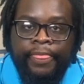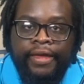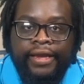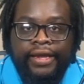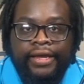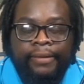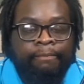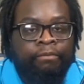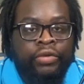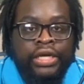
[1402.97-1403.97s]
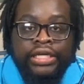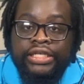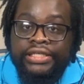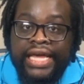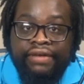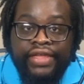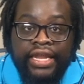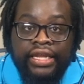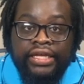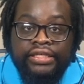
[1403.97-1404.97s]
and then just have that
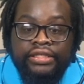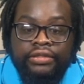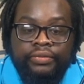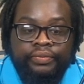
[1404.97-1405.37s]
list.